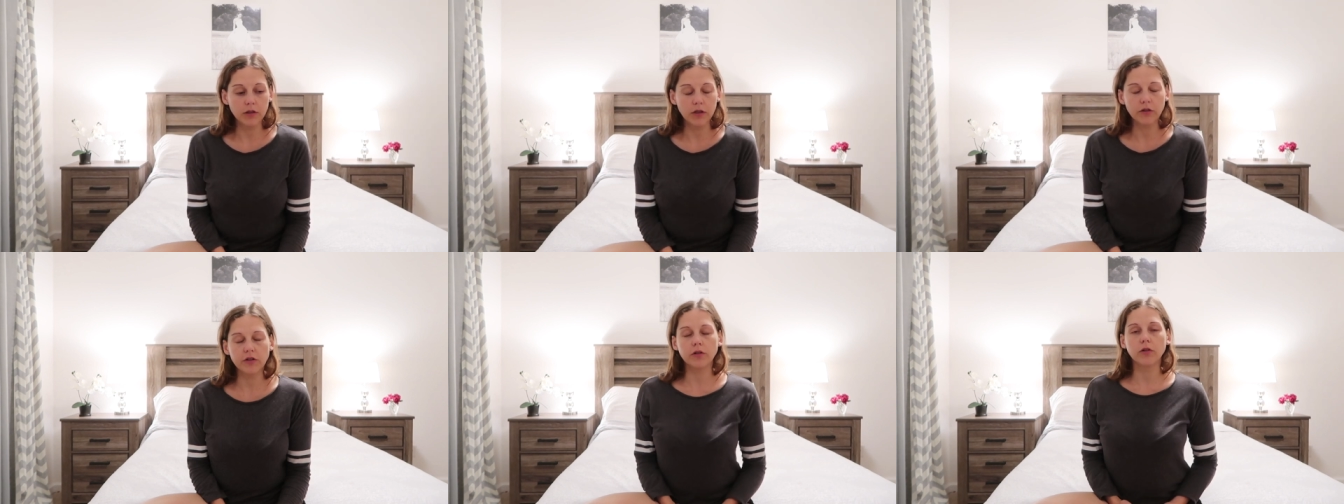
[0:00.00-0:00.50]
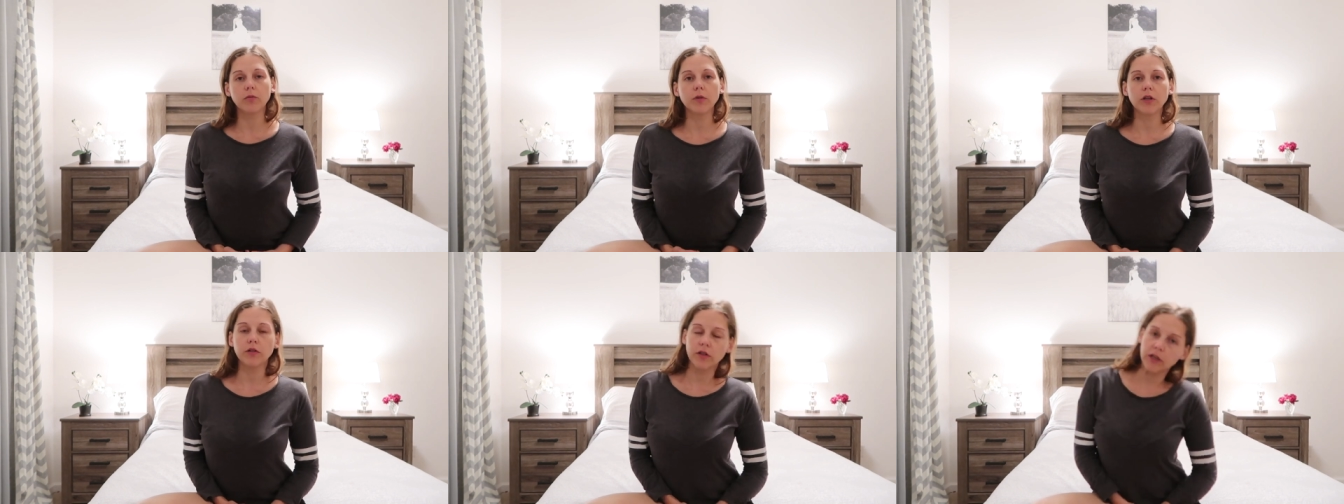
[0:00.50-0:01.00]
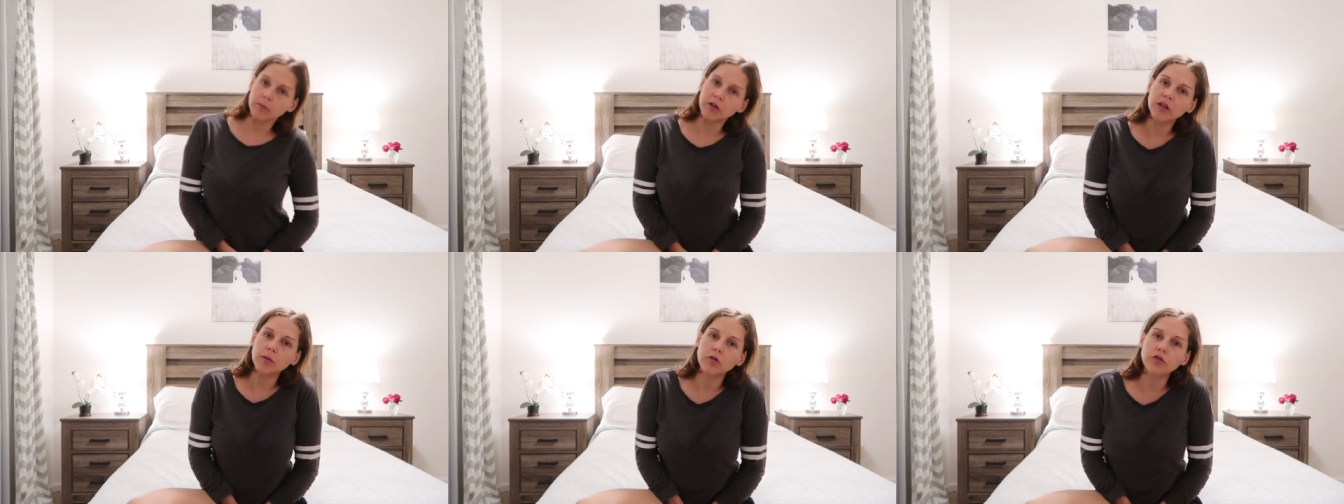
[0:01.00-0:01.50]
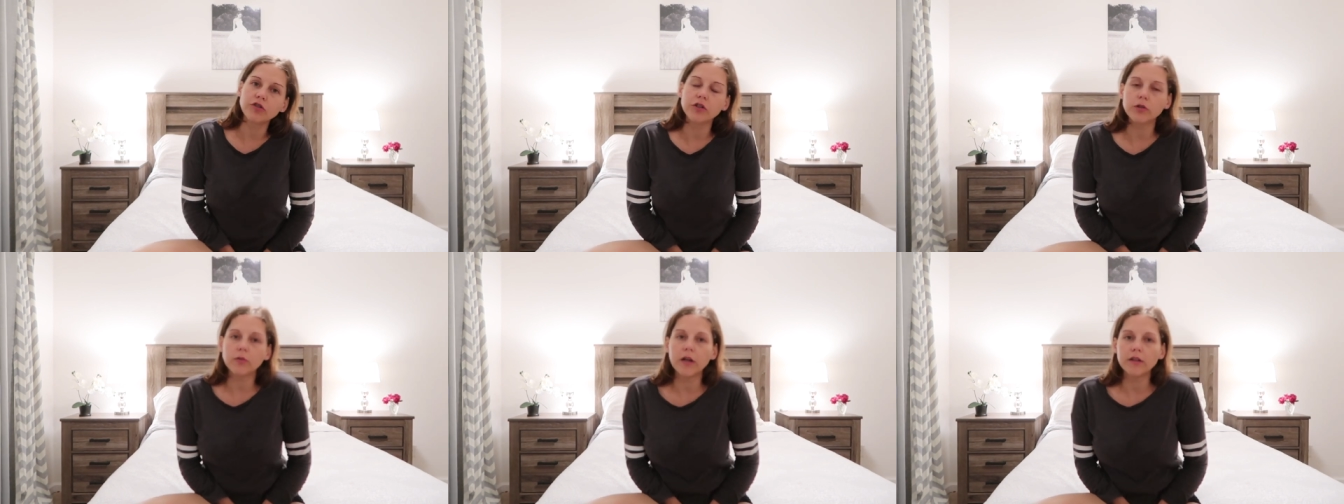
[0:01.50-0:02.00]
like she told me to take my
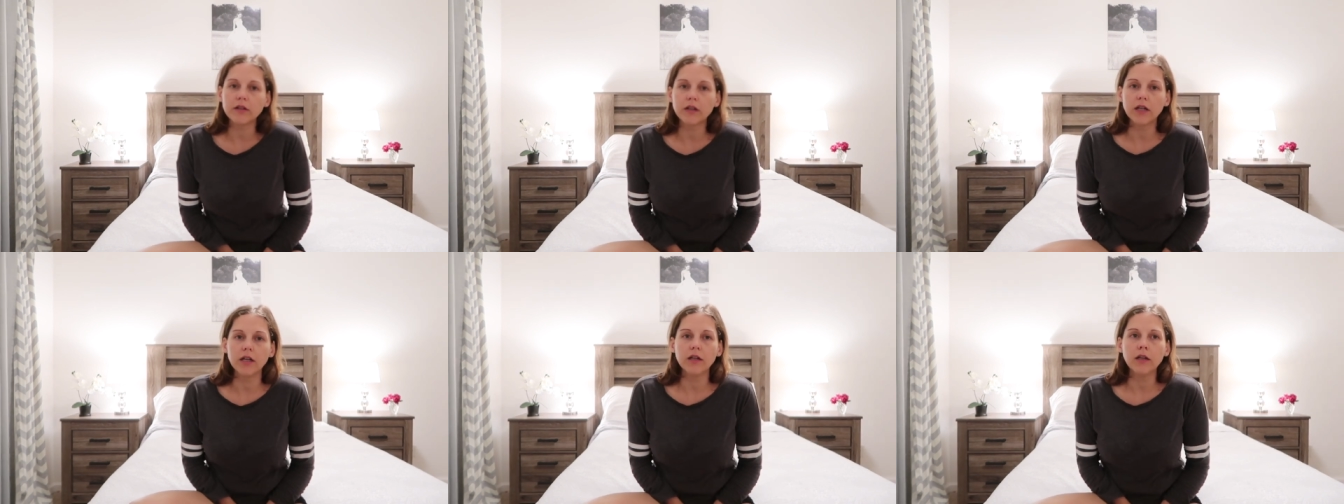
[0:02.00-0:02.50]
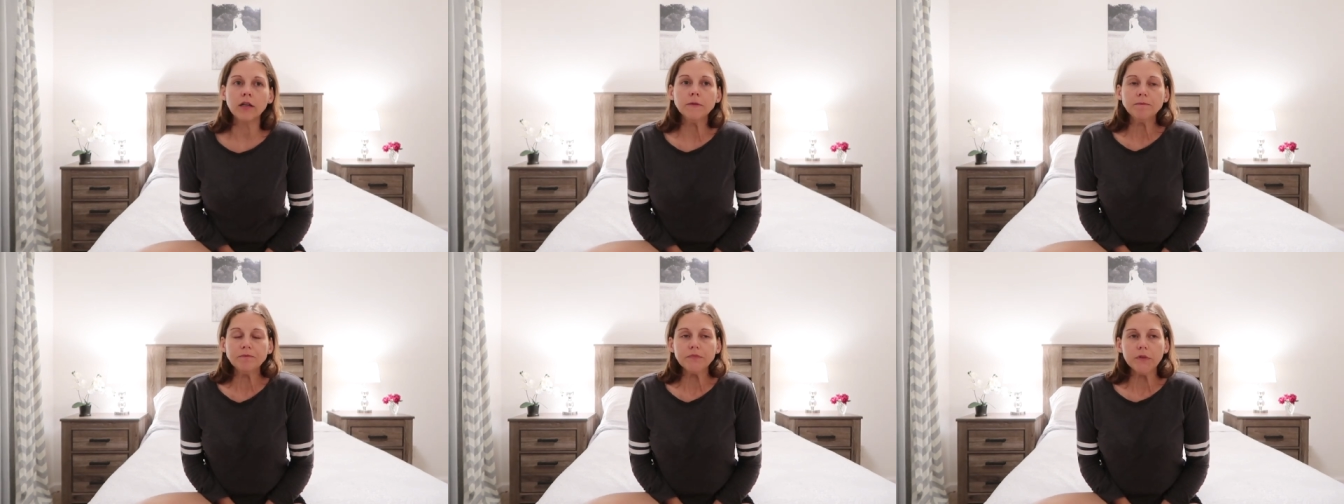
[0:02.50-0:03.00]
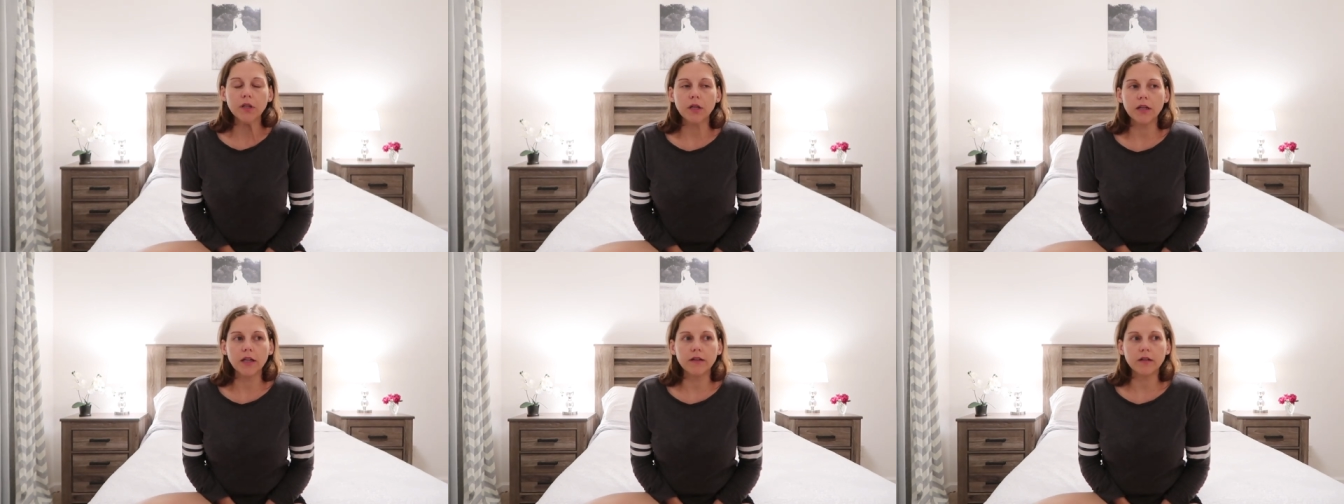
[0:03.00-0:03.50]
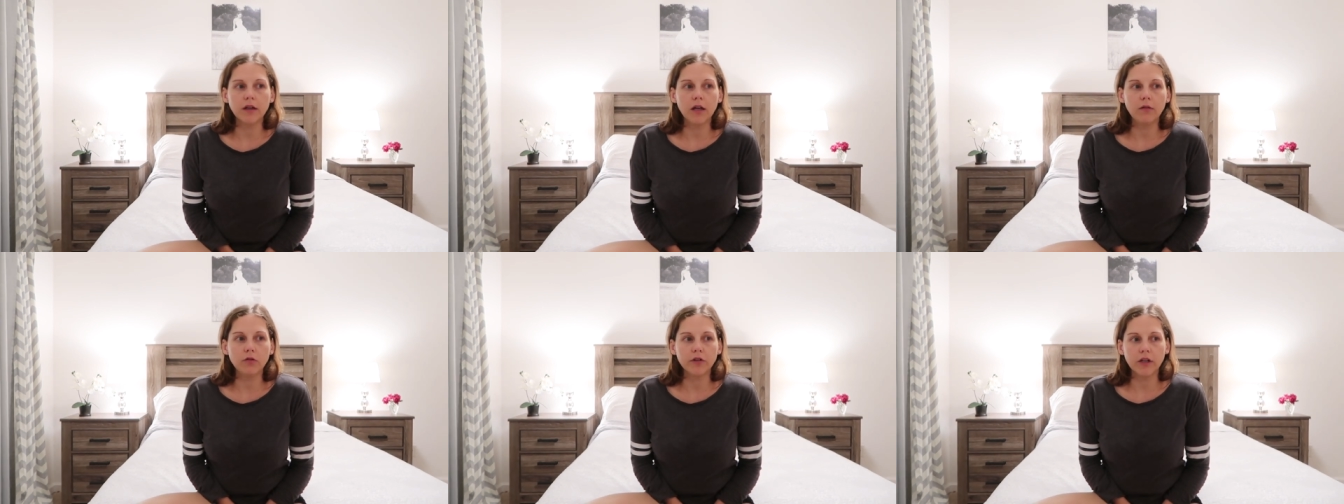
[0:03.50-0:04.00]
temperature twice a day in case
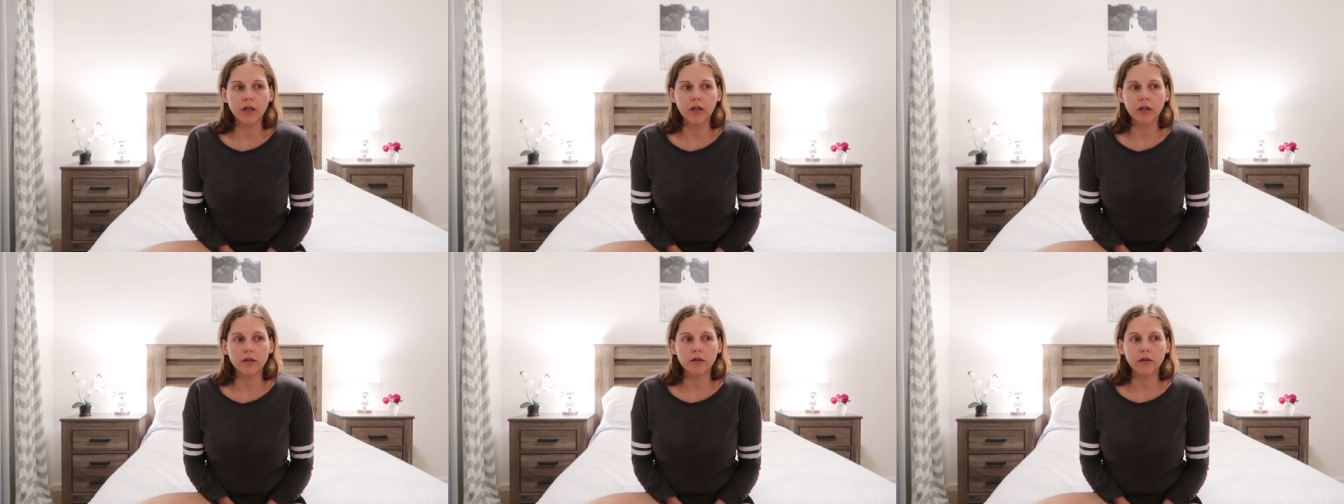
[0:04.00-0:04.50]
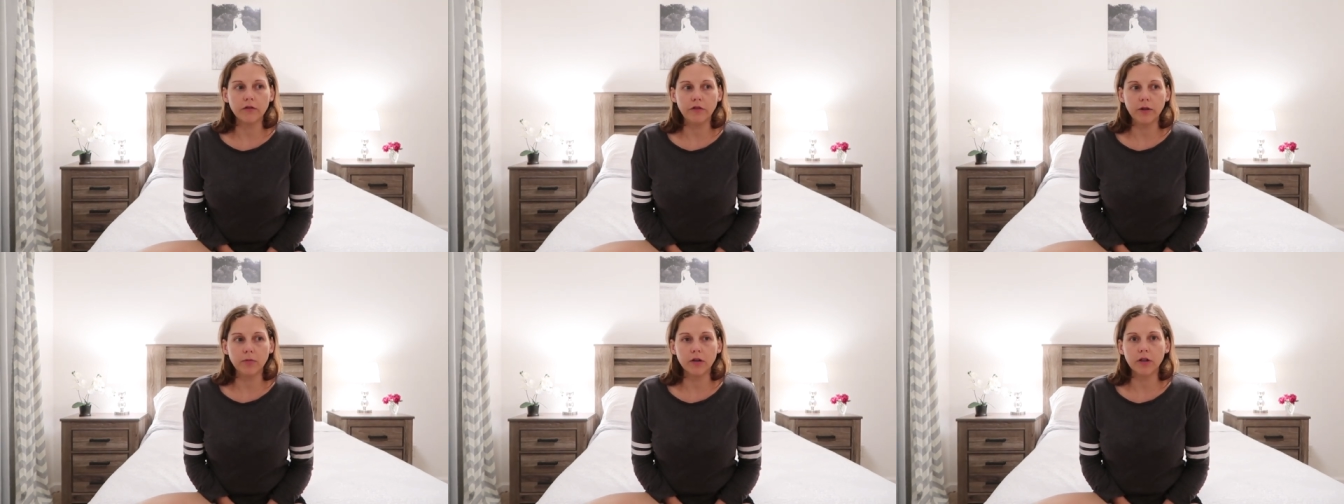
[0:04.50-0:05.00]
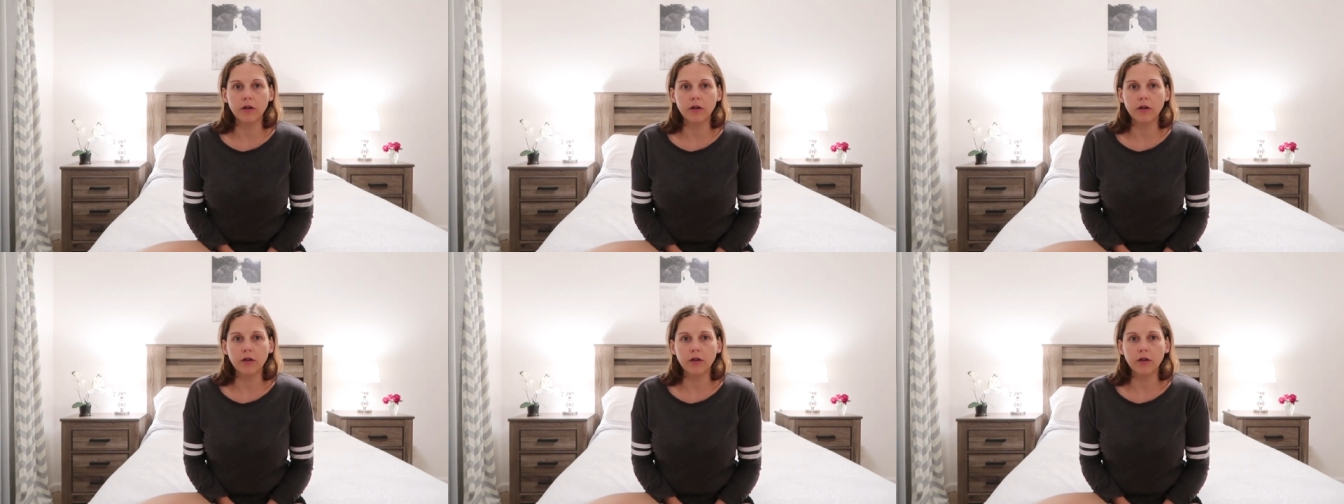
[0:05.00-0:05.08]
I was getting a fever.